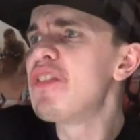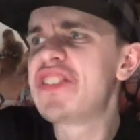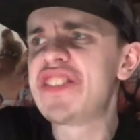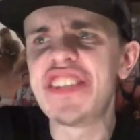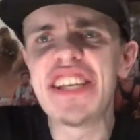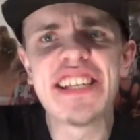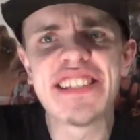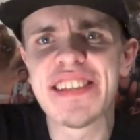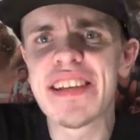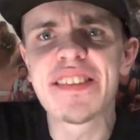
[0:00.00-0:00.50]
to
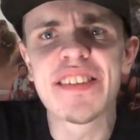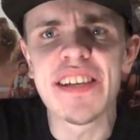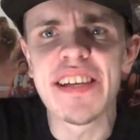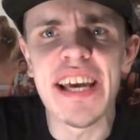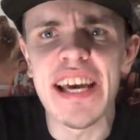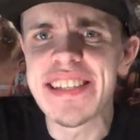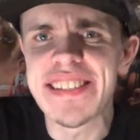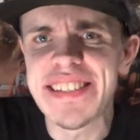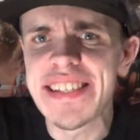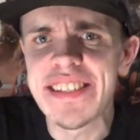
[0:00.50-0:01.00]
see
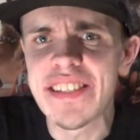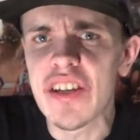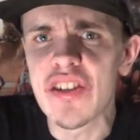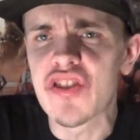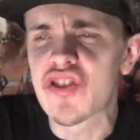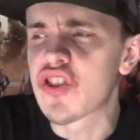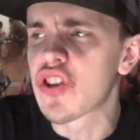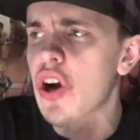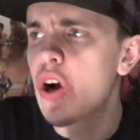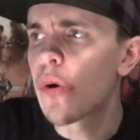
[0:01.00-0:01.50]
Aziz
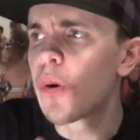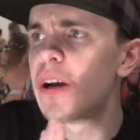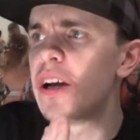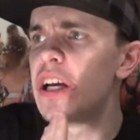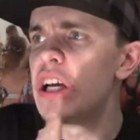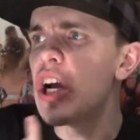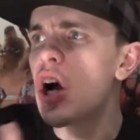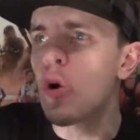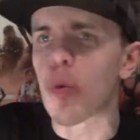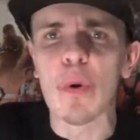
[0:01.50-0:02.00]

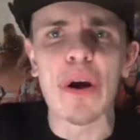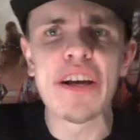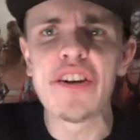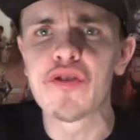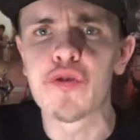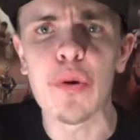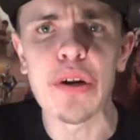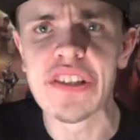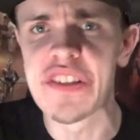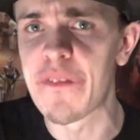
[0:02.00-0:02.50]
Ansari write
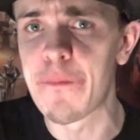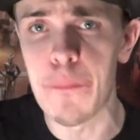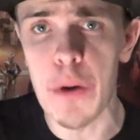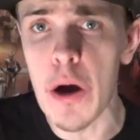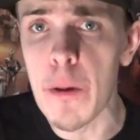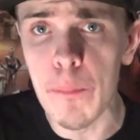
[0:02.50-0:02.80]
and direct